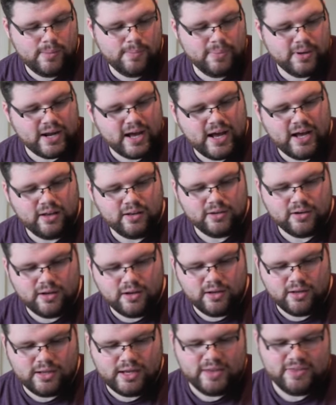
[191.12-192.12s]
But all in
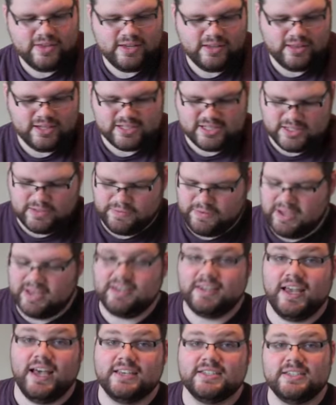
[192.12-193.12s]
all, I think this is
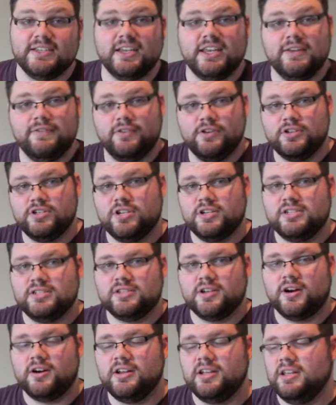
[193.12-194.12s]
fantastic. If you're just
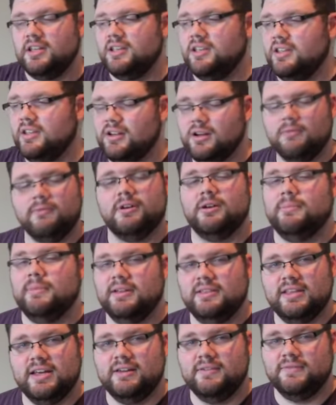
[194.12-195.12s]
starting, you don't want to
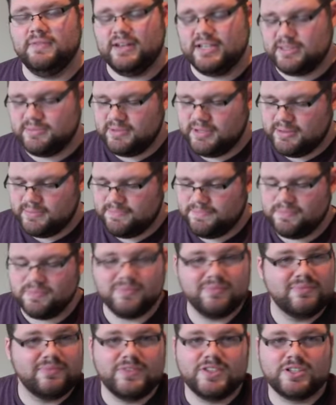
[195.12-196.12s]
make that investment,
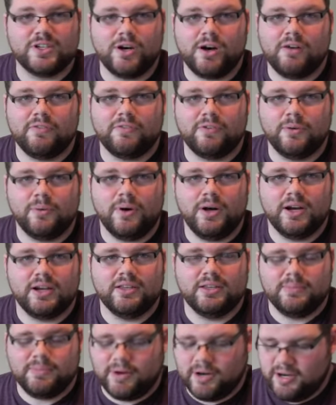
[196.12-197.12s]
just go out for a walk
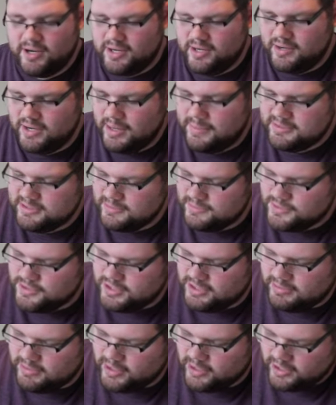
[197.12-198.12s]
in the park and grab some
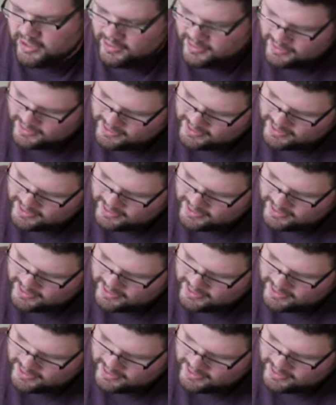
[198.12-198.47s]
tree bark.